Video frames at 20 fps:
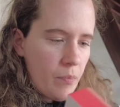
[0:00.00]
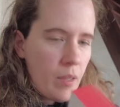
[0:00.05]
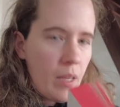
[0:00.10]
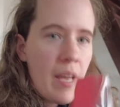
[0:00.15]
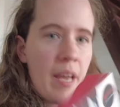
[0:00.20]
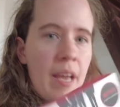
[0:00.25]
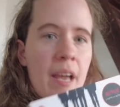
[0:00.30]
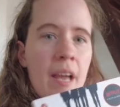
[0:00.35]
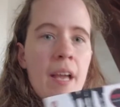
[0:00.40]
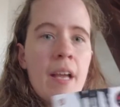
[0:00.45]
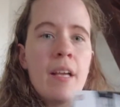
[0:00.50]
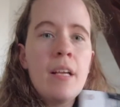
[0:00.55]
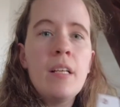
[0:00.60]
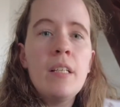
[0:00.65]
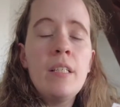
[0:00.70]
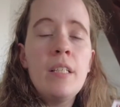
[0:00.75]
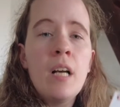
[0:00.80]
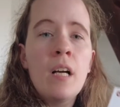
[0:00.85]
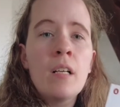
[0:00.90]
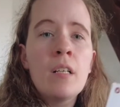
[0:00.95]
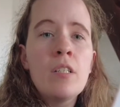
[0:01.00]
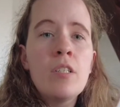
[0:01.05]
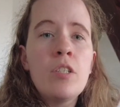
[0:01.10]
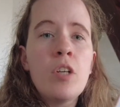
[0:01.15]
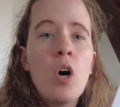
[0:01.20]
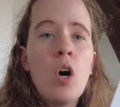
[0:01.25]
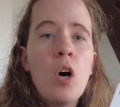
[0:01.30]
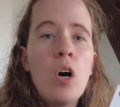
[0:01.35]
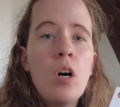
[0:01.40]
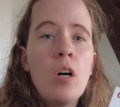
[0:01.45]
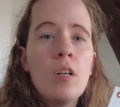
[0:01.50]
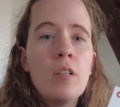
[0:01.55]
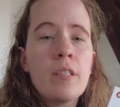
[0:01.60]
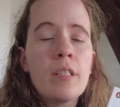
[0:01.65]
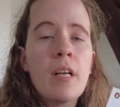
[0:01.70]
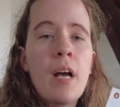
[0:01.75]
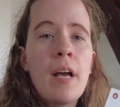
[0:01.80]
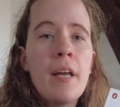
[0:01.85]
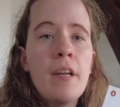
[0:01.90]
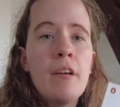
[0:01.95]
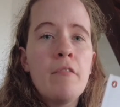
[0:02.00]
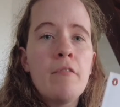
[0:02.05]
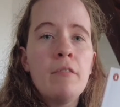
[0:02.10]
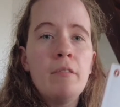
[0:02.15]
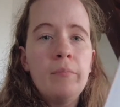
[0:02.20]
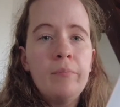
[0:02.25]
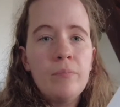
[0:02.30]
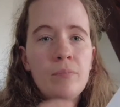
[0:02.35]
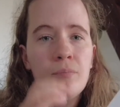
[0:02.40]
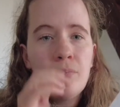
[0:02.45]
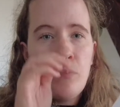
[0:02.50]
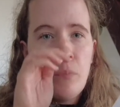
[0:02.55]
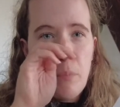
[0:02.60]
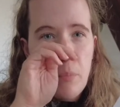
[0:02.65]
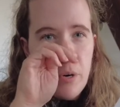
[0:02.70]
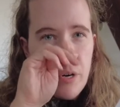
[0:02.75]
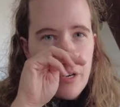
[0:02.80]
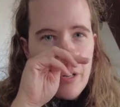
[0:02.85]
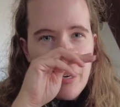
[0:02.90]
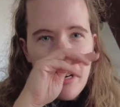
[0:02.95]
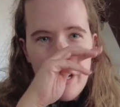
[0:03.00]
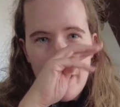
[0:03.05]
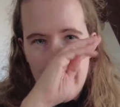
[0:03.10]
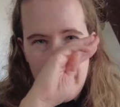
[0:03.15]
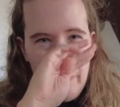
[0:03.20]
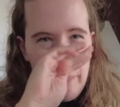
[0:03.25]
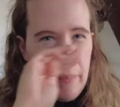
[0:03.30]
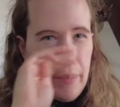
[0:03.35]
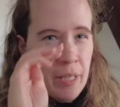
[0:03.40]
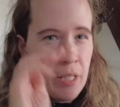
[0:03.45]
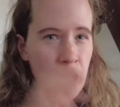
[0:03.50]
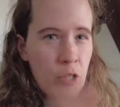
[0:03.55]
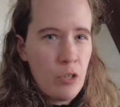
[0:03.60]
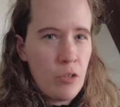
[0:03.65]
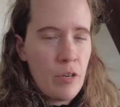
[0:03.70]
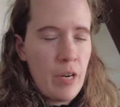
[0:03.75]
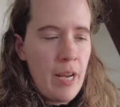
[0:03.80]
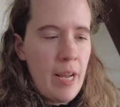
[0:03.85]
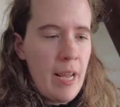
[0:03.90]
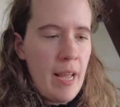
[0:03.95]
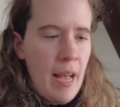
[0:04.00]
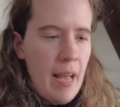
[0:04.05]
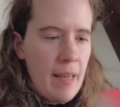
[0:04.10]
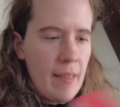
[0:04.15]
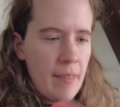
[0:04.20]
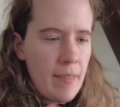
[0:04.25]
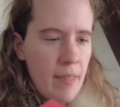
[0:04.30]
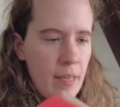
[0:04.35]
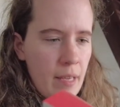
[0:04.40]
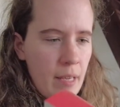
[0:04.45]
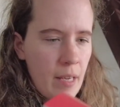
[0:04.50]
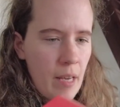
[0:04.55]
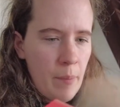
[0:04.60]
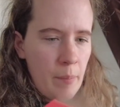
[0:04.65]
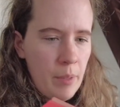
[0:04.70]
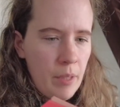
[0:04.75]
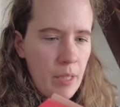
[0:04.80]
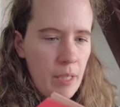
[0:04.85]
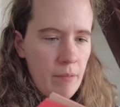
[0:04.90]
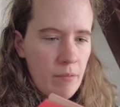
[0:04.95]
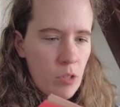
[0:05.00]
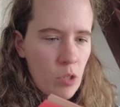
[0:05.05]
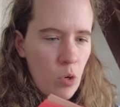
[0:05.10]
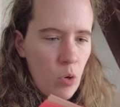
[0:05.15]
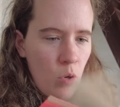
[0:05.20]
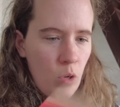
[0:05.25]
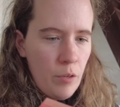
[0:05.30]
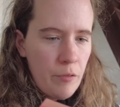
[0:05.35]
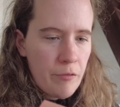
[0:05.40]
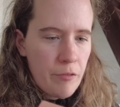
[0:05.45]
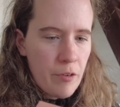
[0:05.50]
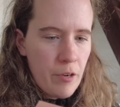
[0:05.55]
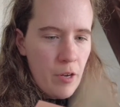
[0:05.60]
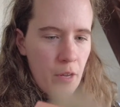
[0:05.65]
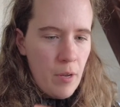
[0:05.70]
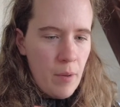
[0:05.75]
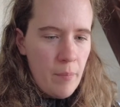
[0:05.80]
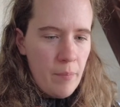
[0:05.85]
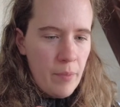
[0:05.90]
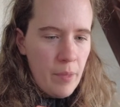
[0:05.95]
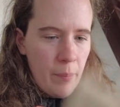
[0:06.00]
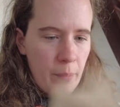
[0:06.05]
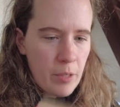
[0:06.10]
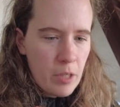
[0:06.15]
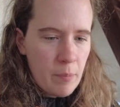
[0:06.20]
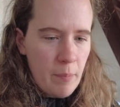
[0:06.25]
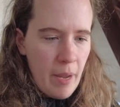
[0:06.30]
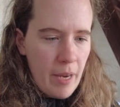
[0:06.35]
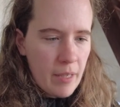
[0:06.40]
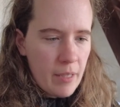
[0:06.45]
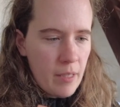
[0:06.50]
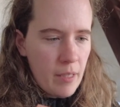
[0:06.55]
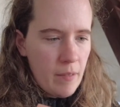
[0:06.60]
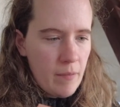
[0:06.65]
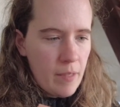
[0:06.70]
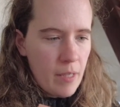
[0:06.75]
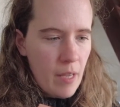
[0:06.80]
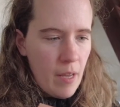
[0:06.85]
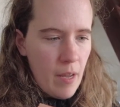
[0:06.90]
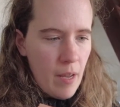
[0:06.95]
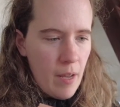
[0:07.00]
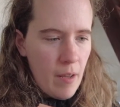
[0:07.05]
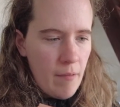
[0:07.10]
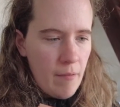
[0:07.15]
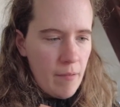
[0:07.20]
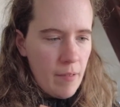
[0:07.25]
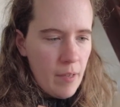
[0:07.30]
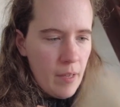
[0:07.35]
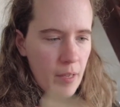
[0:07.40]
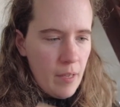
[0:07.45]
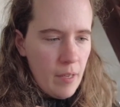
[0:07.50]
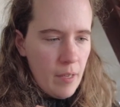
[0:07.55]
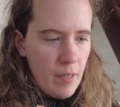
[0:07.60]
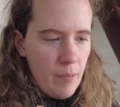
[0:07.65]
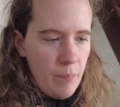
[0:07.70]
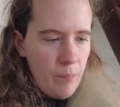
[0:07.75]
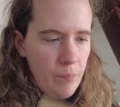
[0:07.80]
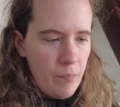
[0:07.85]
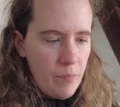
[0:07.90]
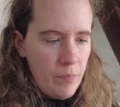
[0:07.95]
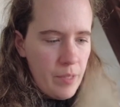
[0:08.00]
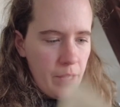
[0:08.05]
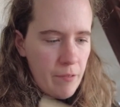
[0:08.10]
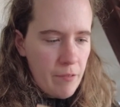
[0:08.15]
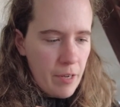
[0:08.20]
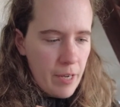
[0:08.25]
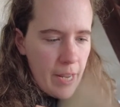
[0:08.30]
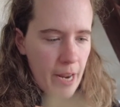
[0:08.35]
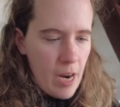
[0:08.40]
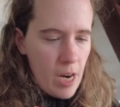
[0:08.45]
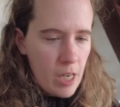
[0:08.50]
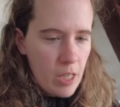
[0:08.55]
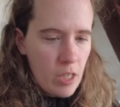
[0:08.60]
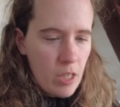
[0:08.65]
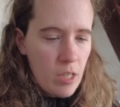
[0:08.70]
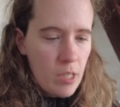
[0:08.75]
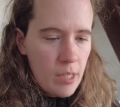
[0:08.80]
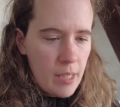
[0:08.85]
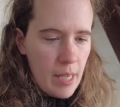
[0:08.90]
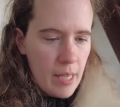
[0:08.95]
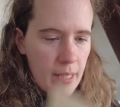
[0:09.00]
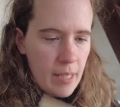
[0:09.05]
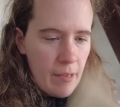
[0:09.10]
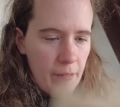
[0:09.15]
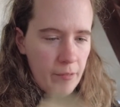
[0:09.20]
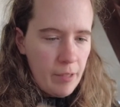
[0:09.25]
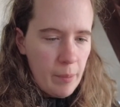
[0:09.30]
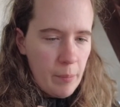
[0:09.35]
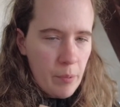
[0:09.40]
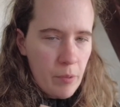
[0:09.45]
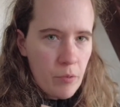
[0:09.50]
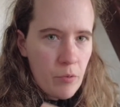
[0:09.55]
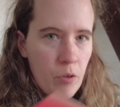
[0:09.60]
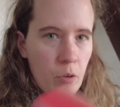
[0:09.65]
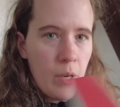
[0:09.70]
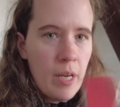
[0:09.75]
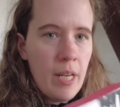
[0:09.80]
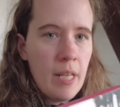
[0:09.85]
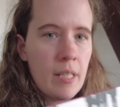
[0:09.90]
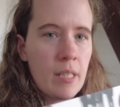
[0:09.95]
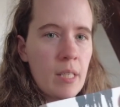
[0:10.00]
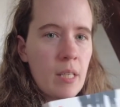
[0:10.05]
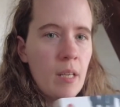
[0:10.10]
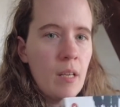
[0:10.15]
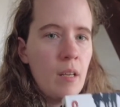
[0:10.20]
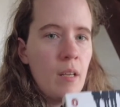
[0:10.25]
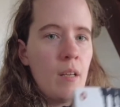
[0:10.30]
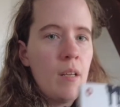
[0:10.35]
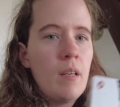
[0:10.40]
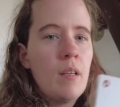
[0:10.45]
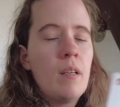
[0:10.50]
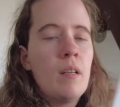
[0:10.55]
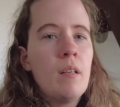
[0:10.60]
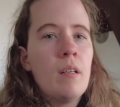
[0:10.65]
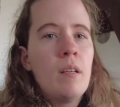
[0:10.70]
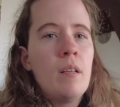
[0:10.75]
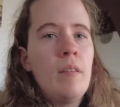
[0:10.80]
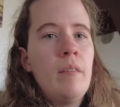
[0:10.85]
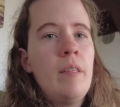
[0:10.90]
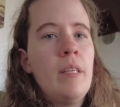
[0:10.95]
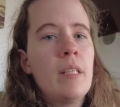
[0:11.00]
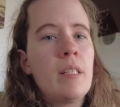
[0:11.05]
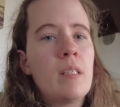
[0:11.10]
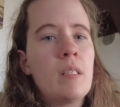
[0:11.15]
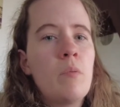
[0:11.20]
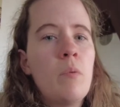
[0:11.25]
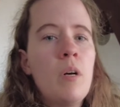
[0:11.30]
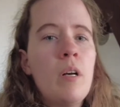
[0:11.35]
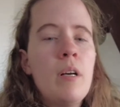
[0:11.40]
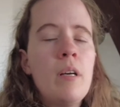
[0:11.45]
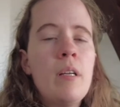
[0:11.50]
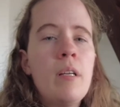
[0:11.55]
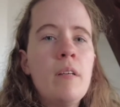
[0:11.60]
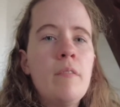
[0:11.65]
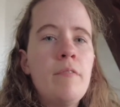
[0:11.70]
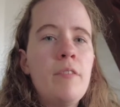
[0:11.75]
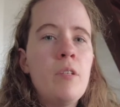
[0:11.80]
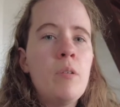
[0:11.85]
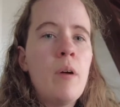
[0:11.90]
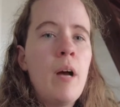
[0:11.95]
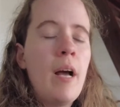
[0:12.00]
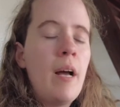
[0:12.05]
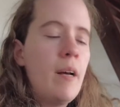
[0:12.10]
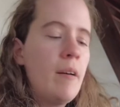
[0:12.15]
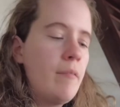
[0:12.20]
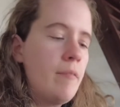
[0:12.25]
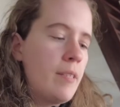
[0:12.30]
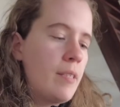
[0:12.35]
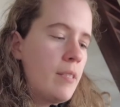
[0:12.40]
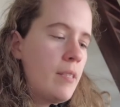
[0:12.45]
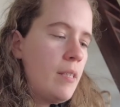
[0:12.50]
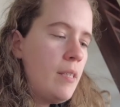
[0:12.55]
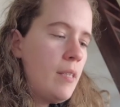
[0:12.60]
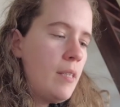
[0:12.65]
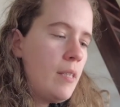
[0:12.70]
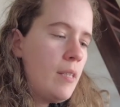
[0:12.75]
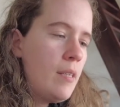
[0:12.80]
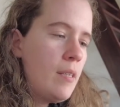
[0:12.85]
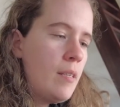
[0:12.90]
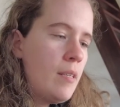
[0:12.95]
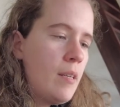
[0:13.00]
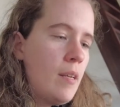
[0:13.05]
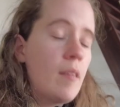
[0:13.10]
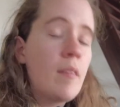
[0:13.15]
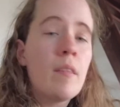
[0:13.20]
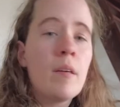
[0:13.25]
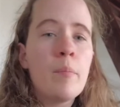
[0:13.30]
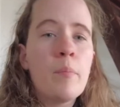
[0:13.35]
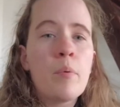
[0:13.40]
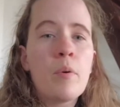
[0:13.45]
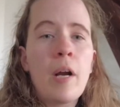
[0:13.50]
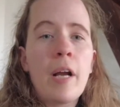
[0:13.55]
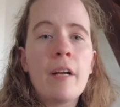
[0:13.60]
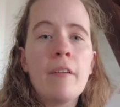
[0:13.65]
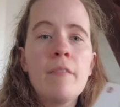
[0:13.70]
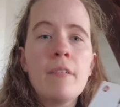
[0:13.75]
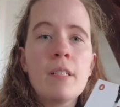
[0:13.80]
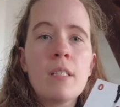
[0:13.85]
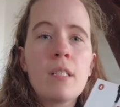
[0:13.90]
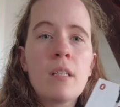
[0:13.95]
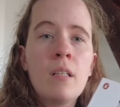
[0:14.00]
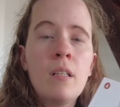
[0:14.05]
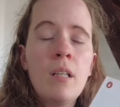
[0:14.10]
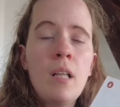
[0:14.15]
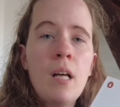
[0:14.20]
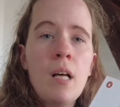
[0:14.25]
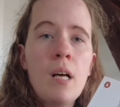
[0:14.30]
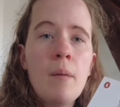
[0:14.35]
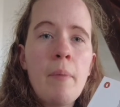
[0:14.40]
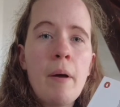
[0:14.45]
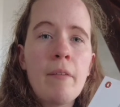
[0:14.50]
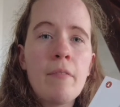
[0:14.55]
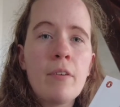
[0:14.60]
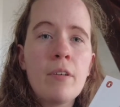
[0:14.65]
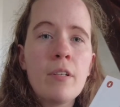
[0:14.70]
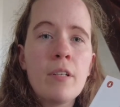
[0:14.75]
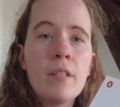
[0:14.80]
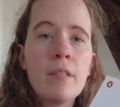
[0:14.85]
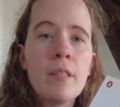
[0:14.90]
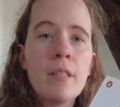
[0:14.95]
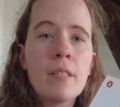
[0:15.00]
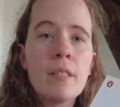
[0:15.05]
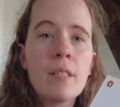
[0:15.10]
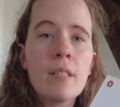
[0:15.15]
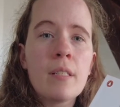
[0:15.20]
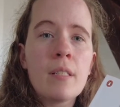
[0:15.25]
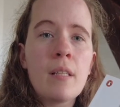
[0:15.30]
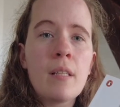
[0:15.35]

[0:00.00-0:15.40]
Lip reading: a young adult kind of murder mystery, I believe told from the perspectives of different characters as I flip through it. This one, if you have seen The Breakfast Club, I've heard this is